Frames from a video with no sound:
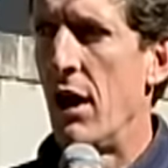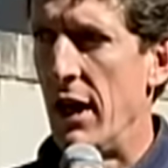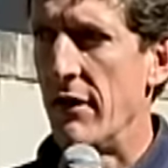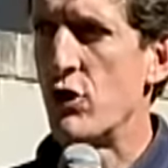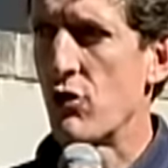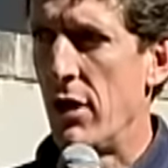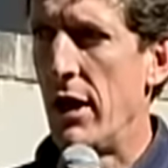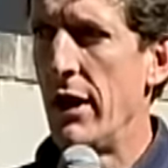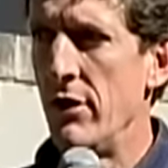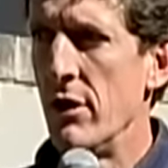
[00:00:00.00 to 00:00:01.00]
I have
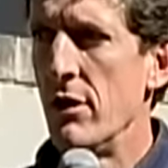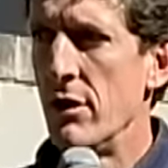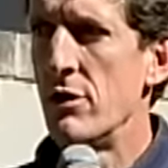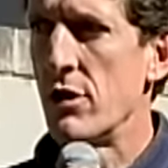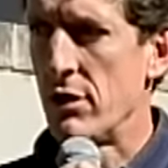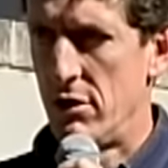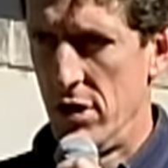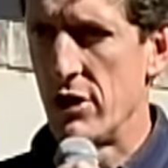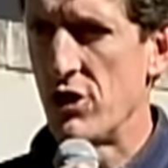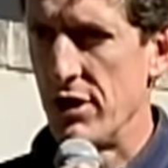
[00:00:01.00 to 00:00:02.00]
tried to
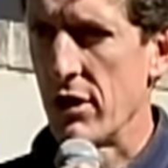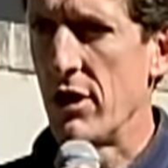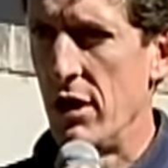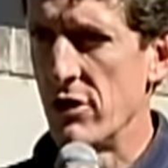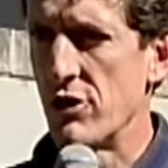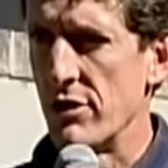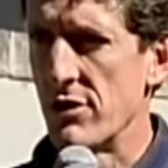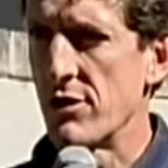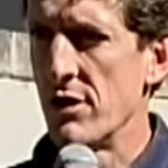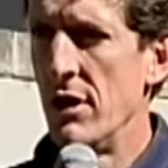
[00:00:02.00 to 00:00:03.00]
touch their
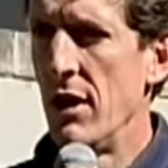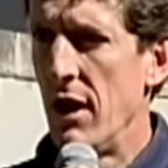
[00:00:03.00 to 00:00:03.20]
conscience